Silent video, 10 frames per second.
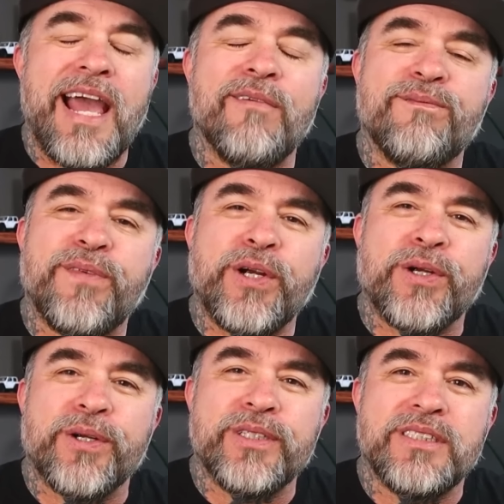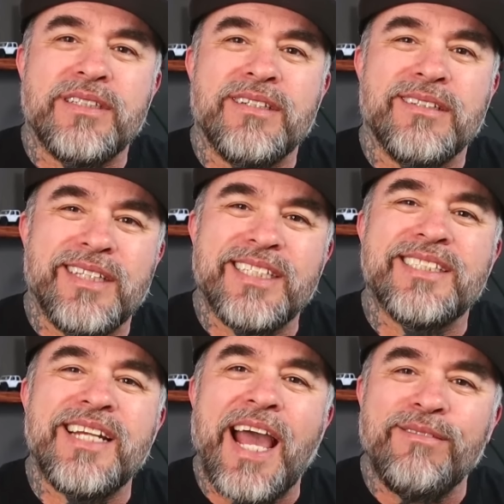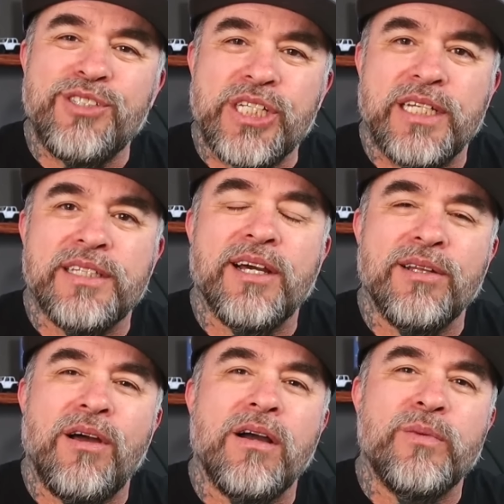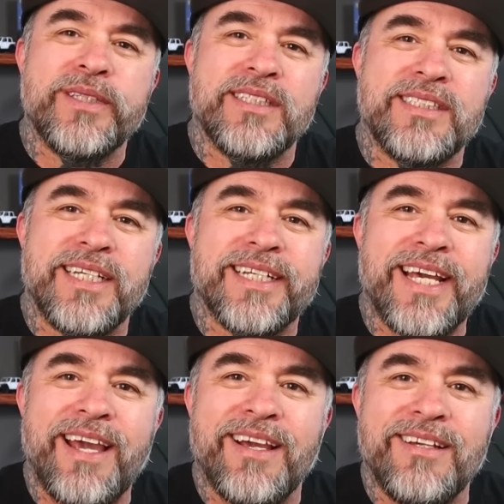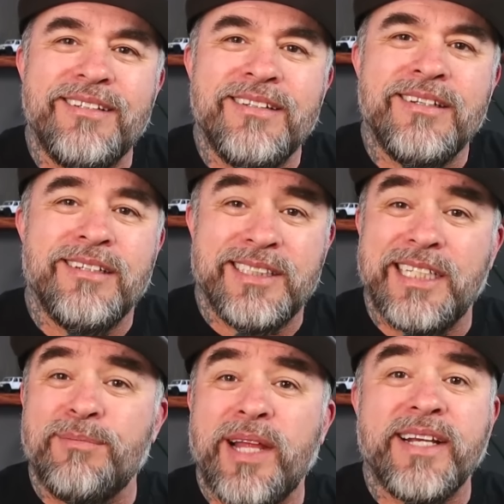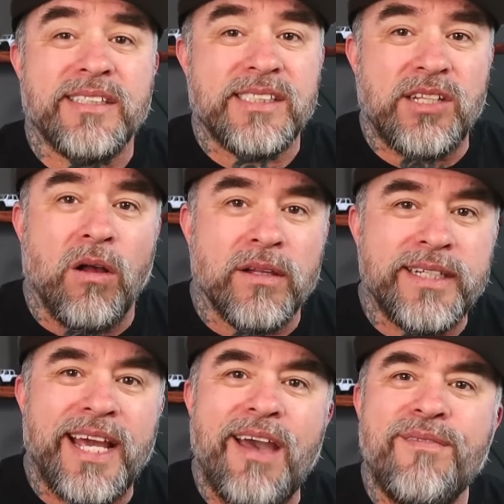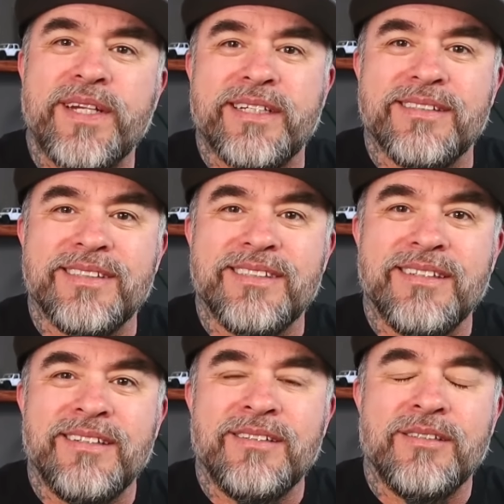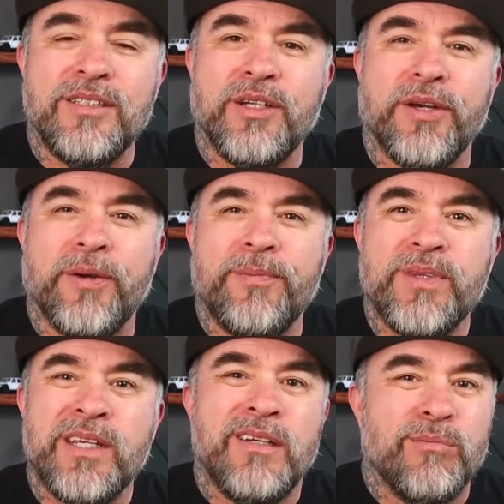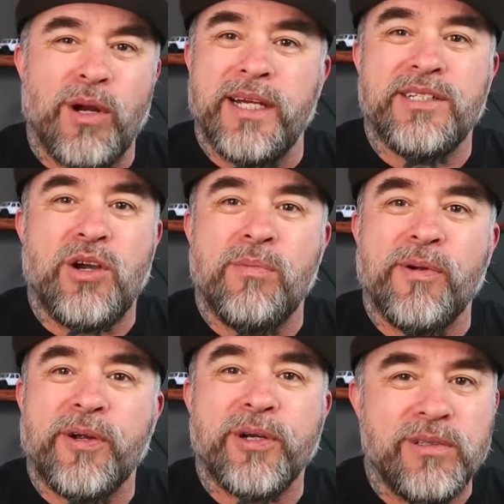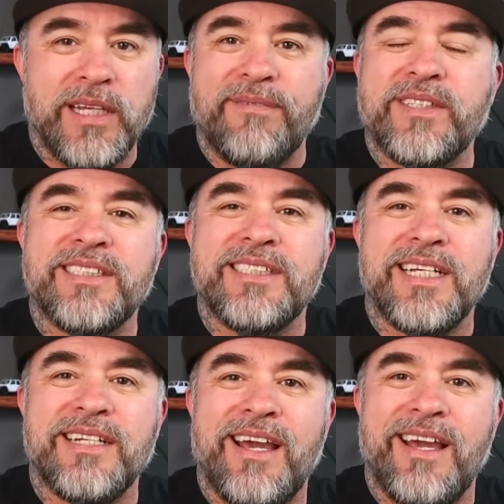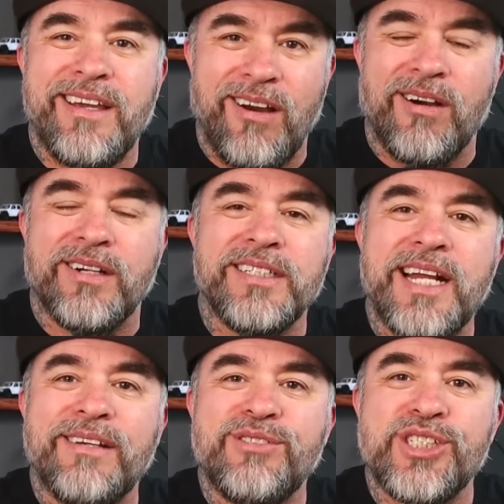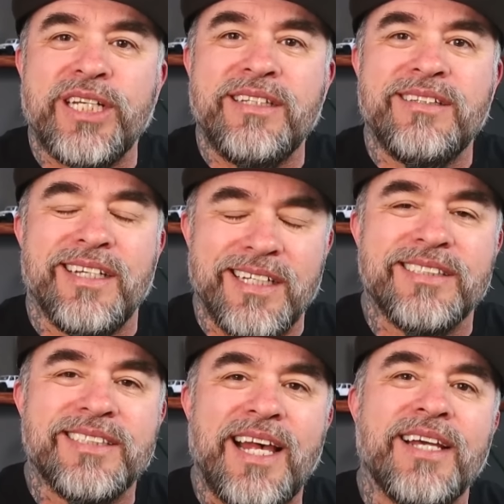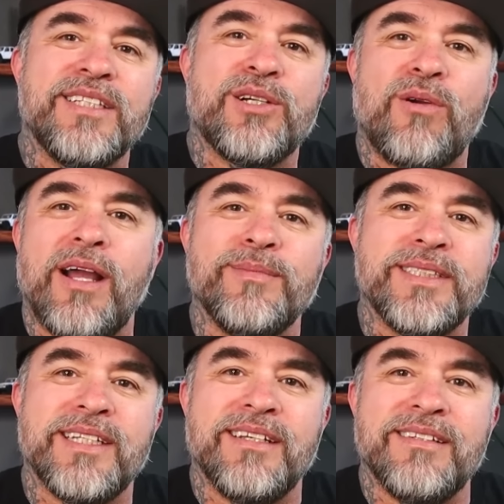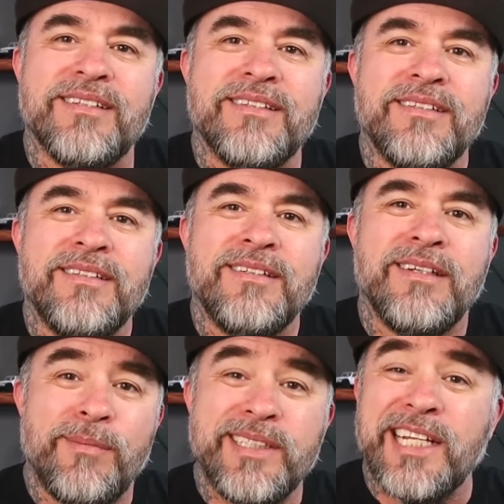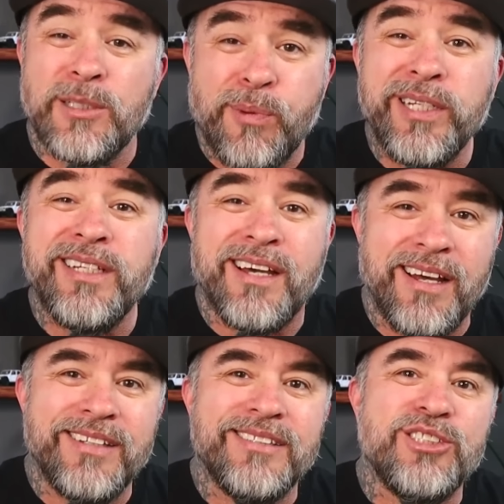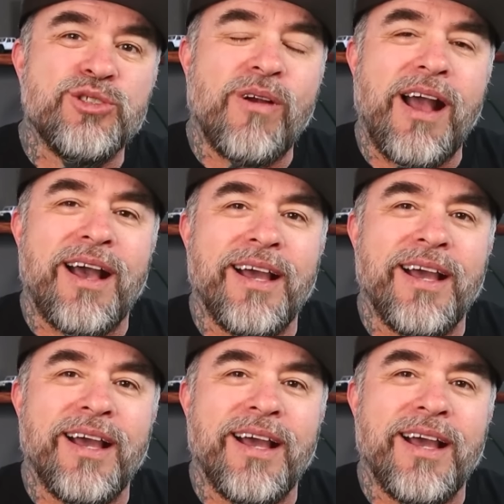first, this knife sheath, along with the DNA, seemed like solid evidence. Bryan Kohberger left his DNA on a knife sheath inside the crime scene. I mean, that's pretty cut and dry.